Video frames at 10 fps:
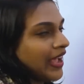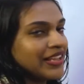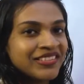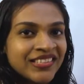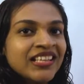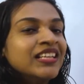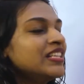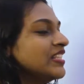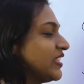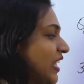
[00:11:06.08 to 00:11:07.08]
as
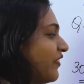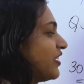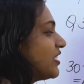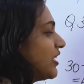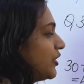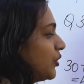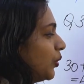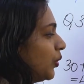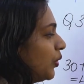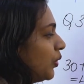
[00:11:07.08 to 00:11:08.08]

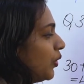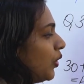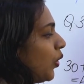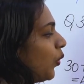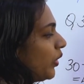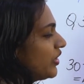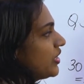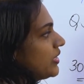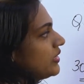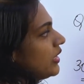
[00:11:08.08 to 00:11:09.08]
72, which
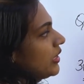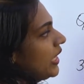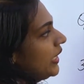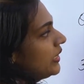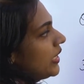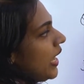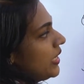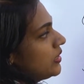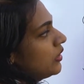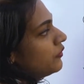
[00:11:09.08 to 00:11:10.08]
is the right
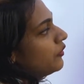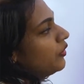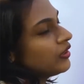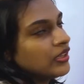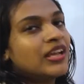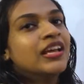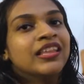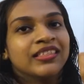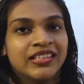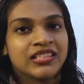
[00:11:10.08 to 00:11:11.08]
answer for
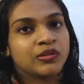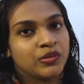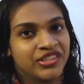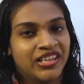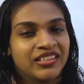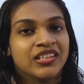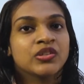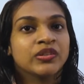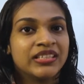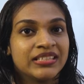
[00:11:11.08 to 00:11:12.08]
this question.
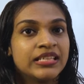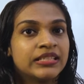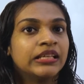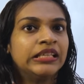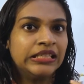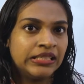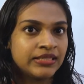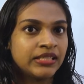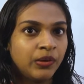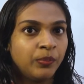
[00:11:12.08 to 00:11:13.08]
So this is an
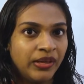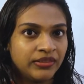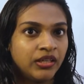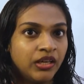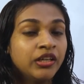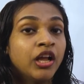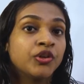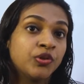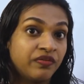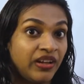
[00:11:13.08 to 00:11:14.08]
easy method
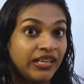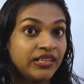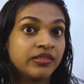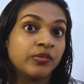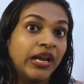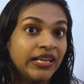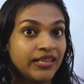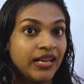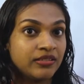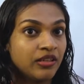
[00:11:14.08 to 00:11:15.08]
to find the right
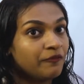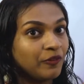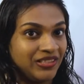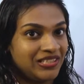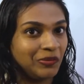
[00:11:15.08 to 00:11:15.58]
answer for this